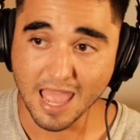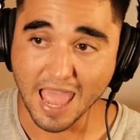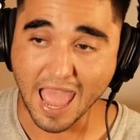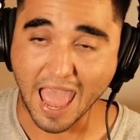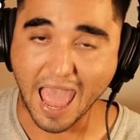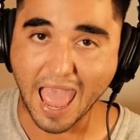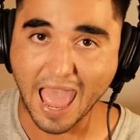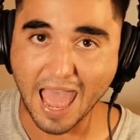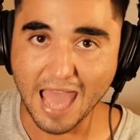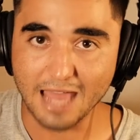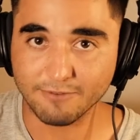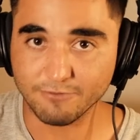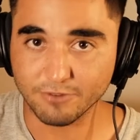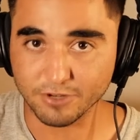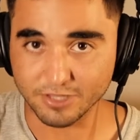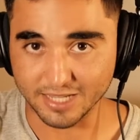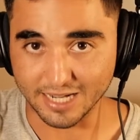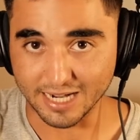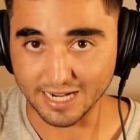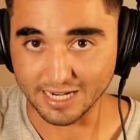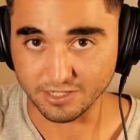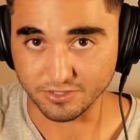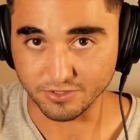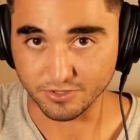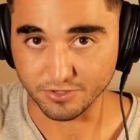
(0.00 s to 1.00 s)

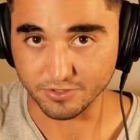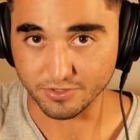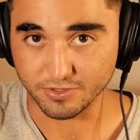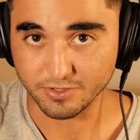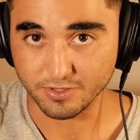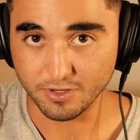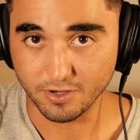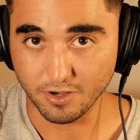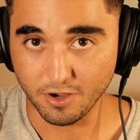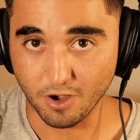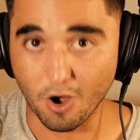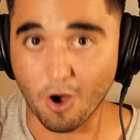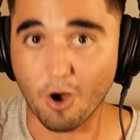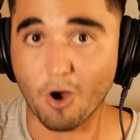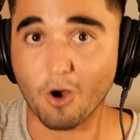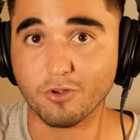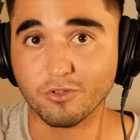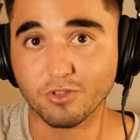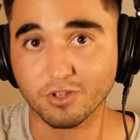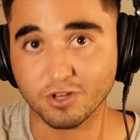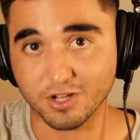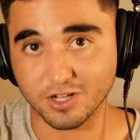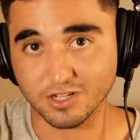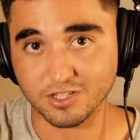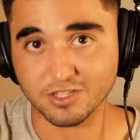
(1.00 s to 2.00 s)
Advertisers are the
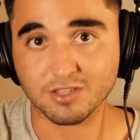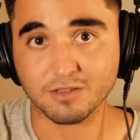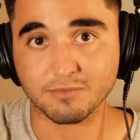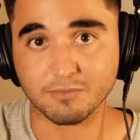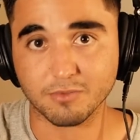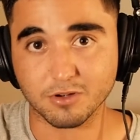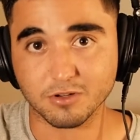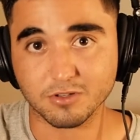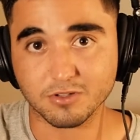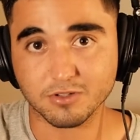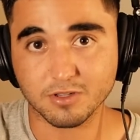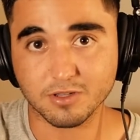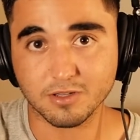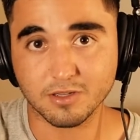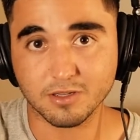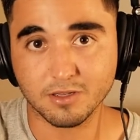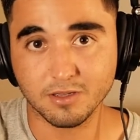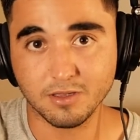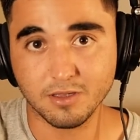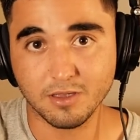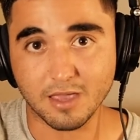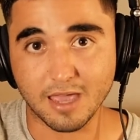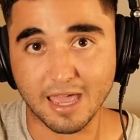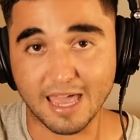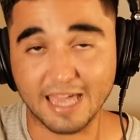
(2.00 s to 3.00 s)
customers.
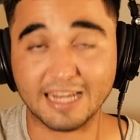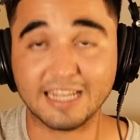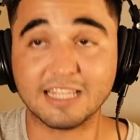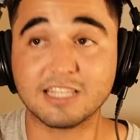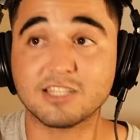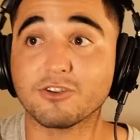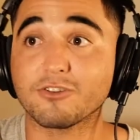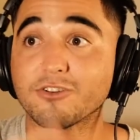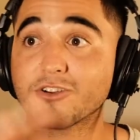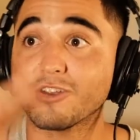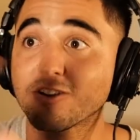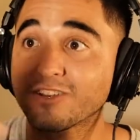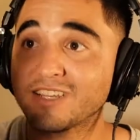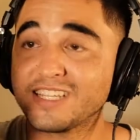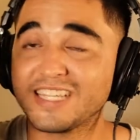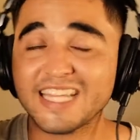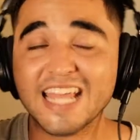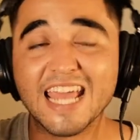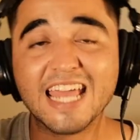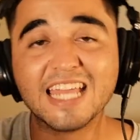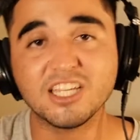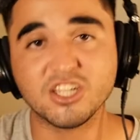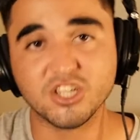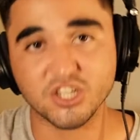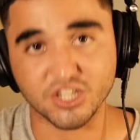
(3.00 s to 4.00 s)
And it's our
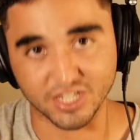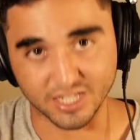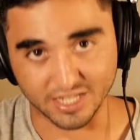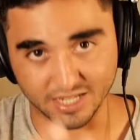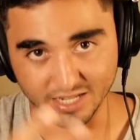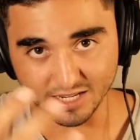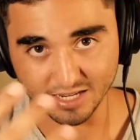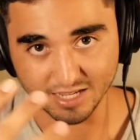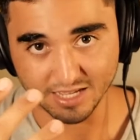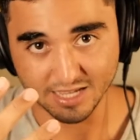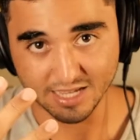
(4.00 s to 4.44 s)
attention